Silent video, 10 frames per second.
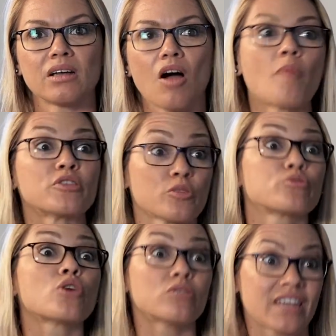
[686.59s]
almost a
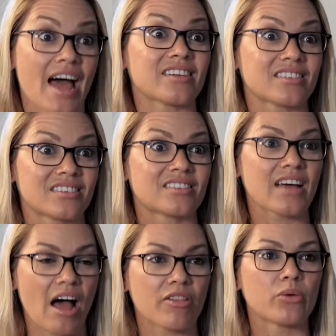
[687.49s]
protest to
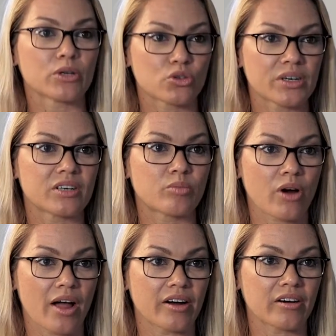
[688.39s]
how they were treated
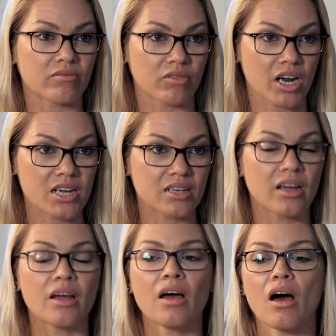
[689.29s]
prior, right?
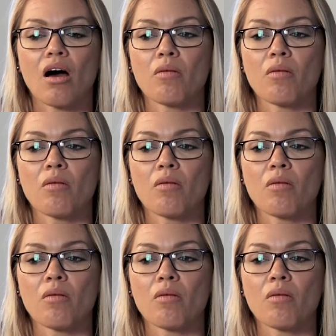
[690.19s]
Yeah.